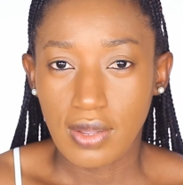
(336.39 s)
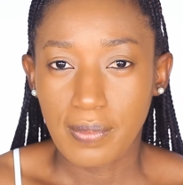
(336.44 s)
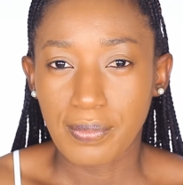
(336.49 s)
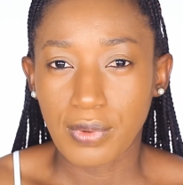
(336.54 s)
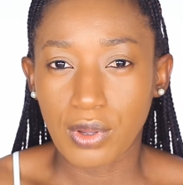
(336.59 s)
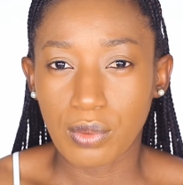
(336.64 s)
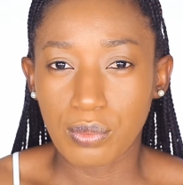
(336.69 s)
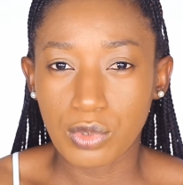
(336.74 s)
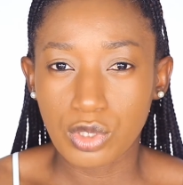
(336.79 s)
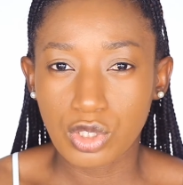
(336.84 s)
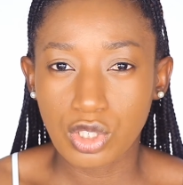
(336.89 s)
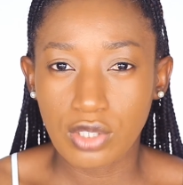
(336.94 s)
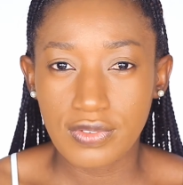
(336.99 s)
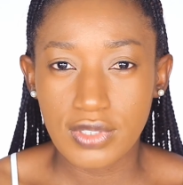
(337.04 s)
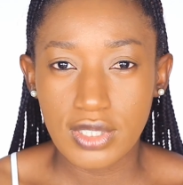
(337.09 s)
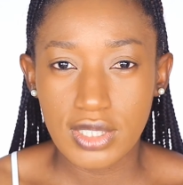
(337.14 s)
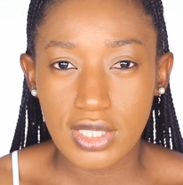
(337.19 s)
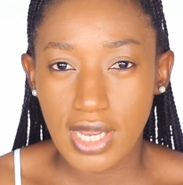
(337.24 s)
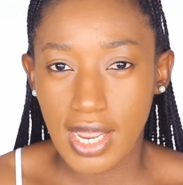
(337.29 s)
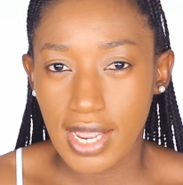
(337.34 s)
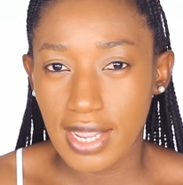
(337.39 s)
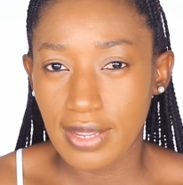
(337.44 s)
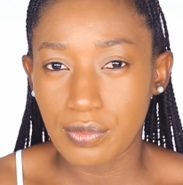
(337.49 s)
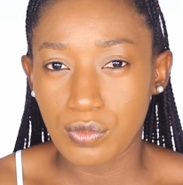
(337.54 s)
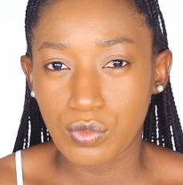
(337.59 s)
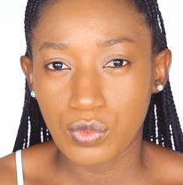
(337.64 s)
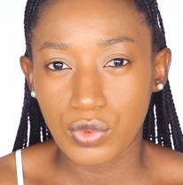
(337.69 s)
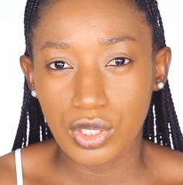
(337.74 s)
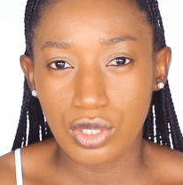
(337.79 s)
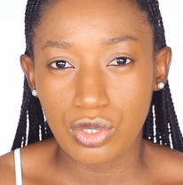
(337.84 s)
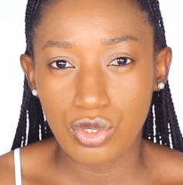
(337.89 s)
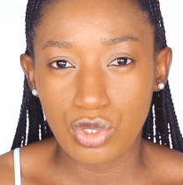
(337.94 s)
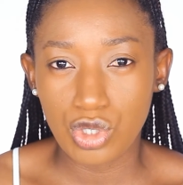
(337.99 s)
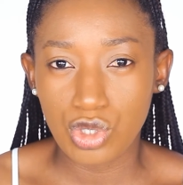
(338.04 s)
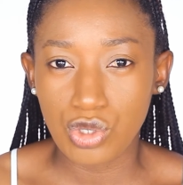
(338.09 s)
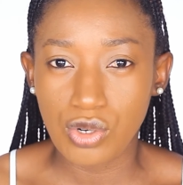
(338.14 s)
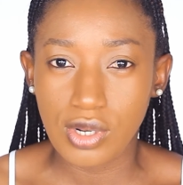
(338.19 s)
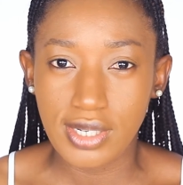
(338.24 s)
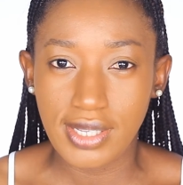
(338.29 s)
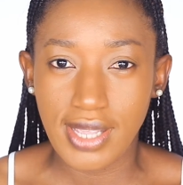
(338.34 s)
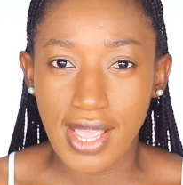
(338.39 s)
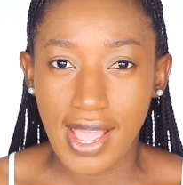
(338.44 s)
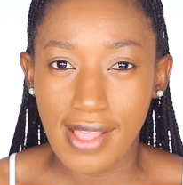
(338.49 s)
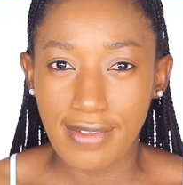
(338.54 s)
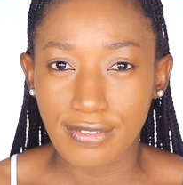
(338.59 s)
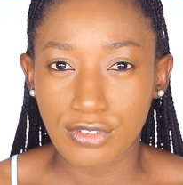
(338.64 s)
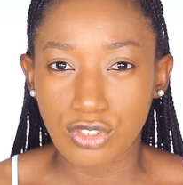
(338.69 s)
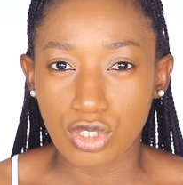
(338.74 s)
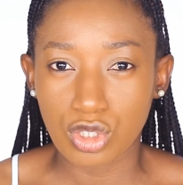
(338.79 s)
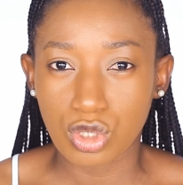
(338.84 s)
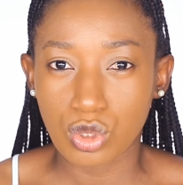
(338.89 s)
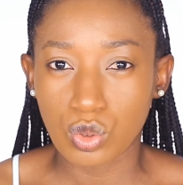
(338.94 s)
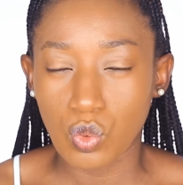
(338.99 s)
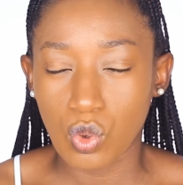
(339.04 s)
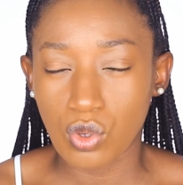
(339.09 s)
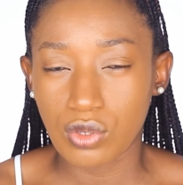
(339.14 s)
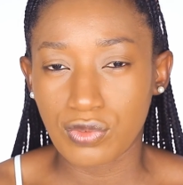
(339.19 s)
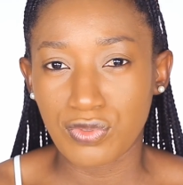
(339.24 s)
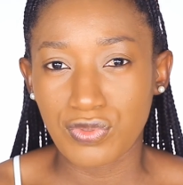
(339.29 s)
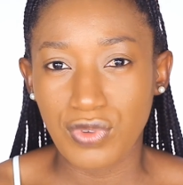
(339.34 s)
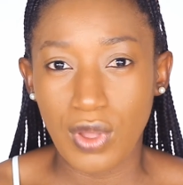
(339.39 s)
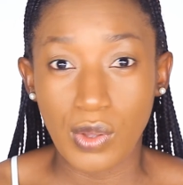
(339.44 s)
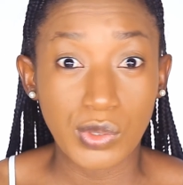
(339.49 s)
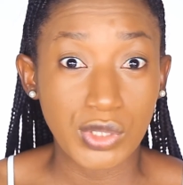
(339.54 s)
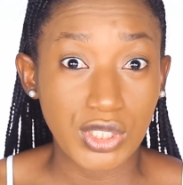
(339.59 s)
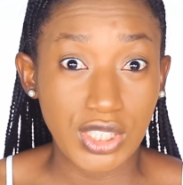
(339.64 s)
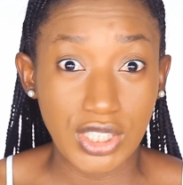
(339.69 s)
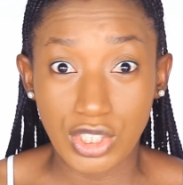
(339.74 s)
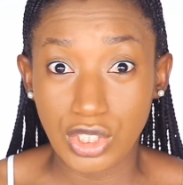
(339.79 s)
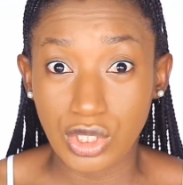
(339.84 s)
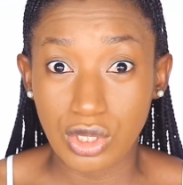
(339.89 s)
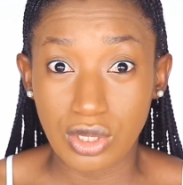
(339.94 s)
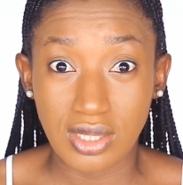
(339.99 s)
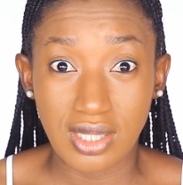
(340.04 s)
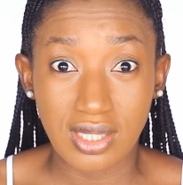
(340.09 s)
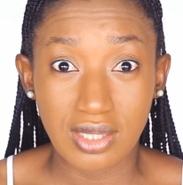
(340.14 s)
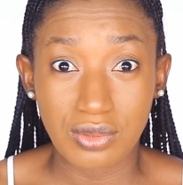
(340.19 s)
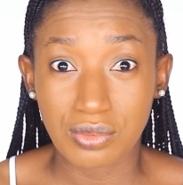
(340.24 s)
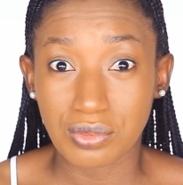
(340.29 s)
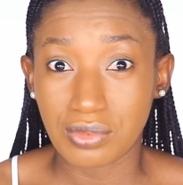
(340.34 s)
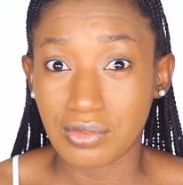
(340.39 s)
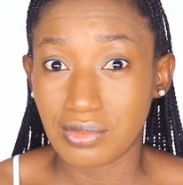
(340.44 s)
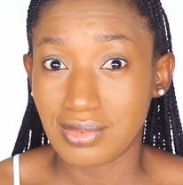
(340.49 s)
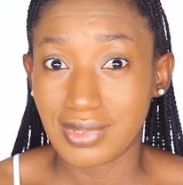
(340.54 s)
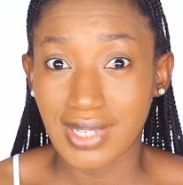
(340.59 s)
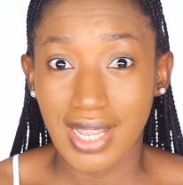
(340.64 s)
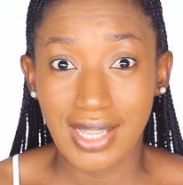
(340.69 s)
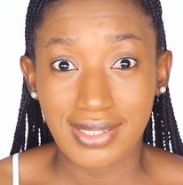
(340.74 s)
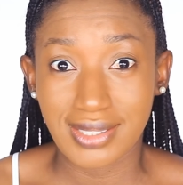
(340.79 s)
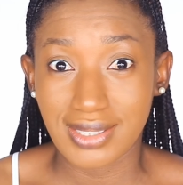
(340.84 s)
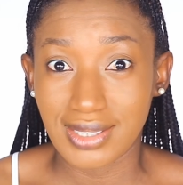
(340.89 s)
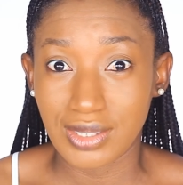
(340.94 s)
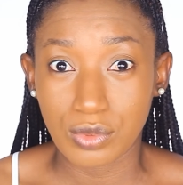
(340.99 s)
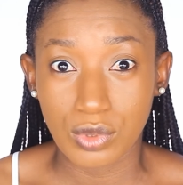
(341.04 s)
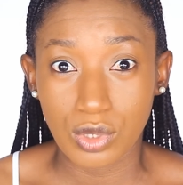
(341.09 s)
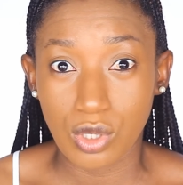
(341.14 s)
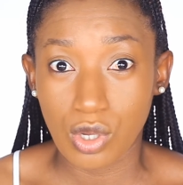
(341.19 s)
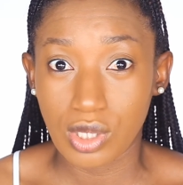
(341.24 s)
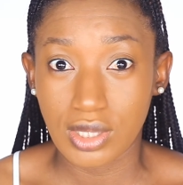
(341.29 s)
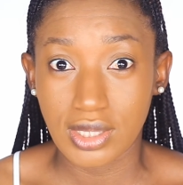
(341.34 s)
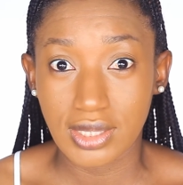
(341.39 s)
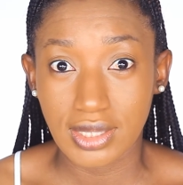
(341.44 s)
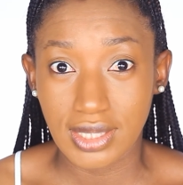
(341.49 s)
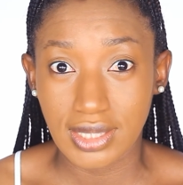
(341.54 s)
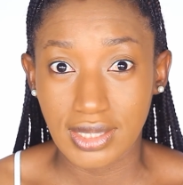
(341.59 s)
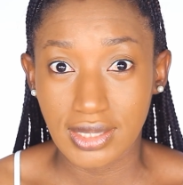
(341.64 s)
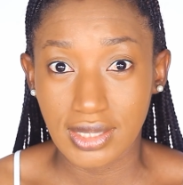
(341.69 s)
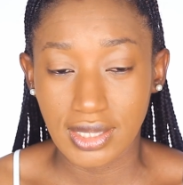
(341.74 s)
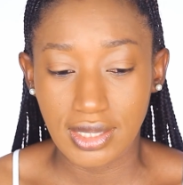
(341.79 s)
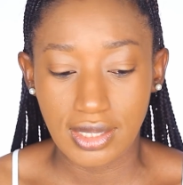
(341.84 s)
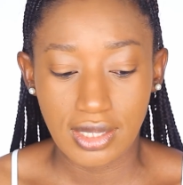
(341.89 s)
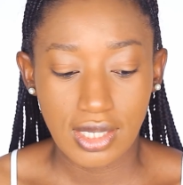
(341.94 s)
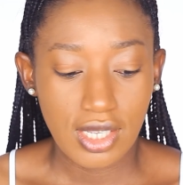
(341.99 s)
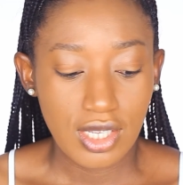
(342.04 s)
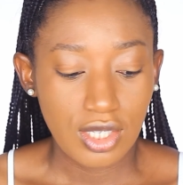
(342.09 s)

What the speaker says: But most of the time we usually have just one foundation, and that's it, we call it a day.